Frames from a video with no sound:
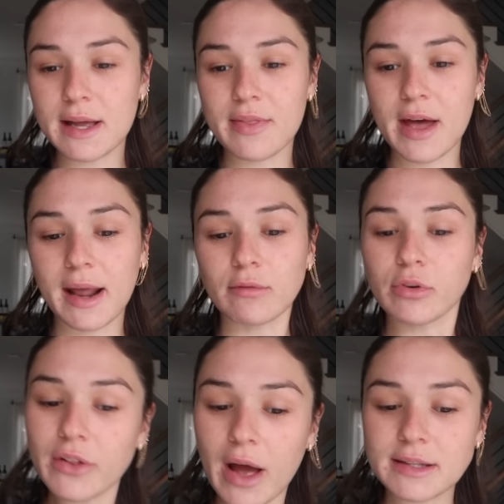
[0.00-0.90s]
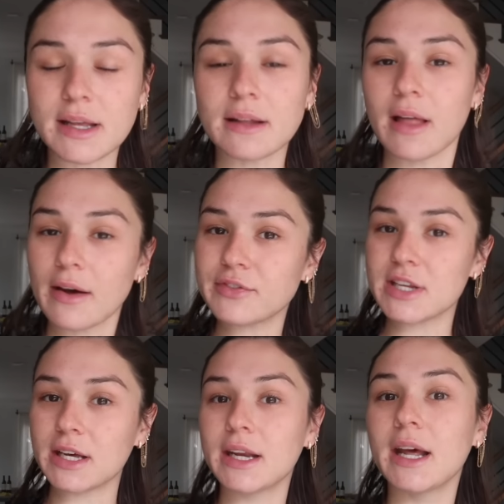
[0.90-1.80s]
and then I realized I left
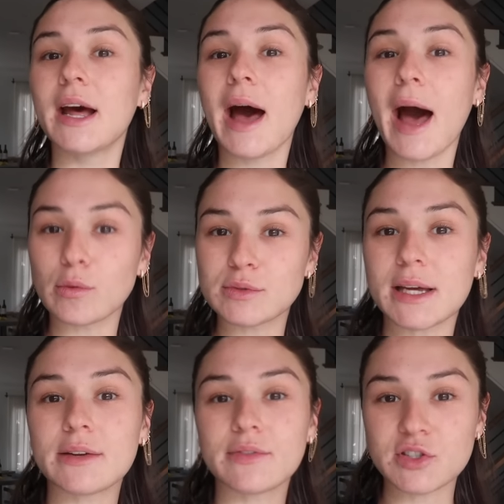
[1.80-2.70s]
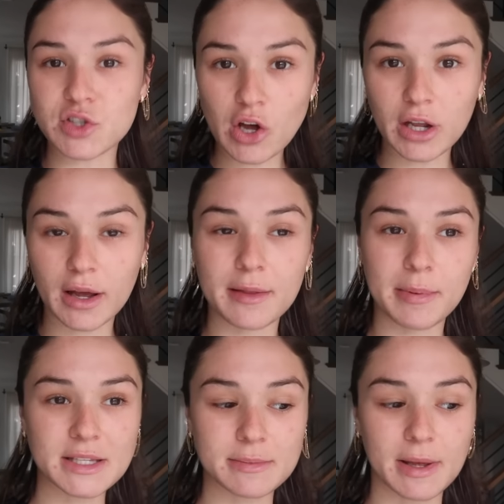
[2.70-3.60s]
it outside of the sauna in the
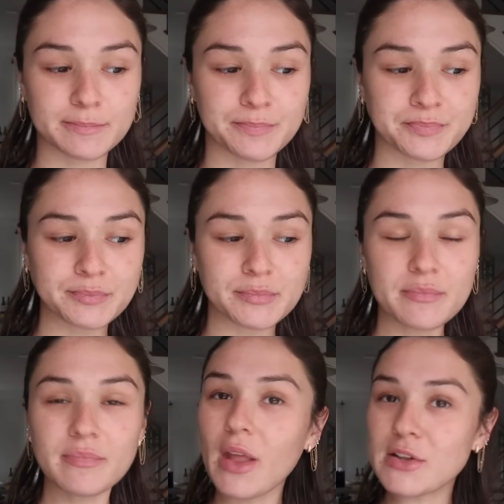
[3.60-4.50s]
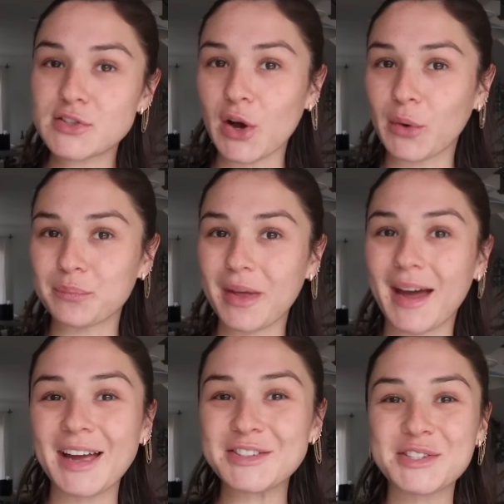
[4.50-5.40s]
basement. So
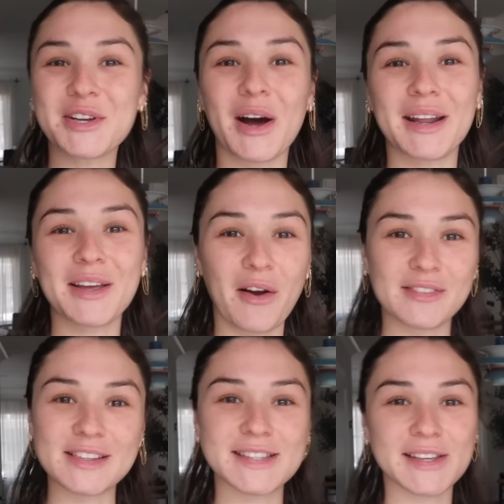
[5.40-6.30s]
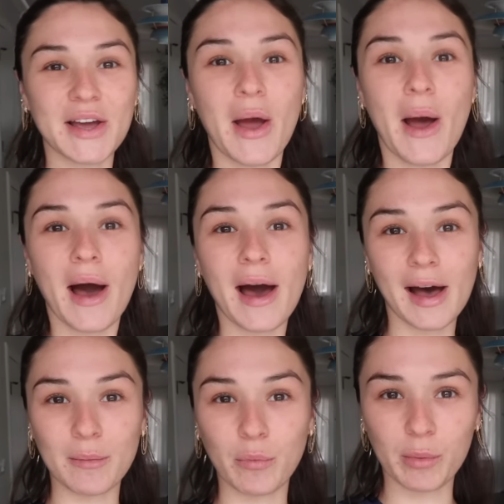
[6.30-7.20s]
I just got it, obviously.
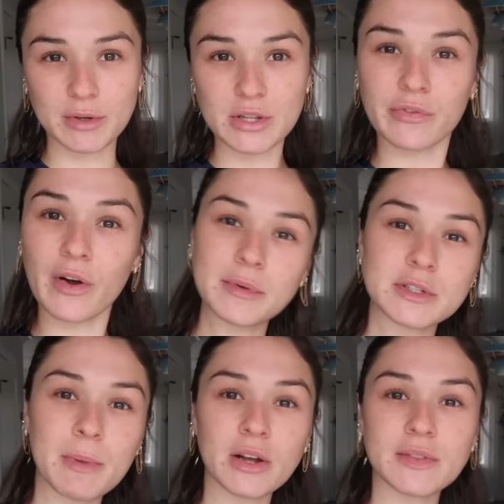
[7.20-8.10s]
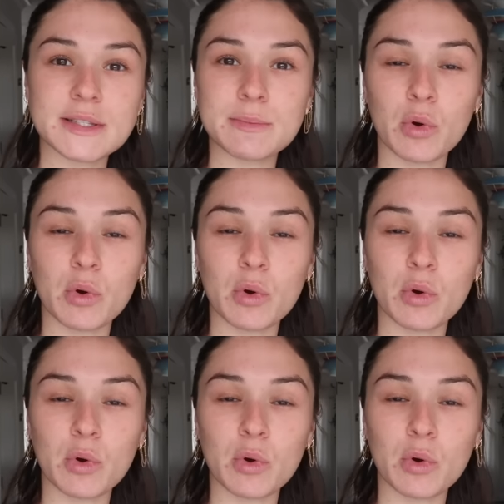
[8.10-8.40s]
We went to the farmer's market this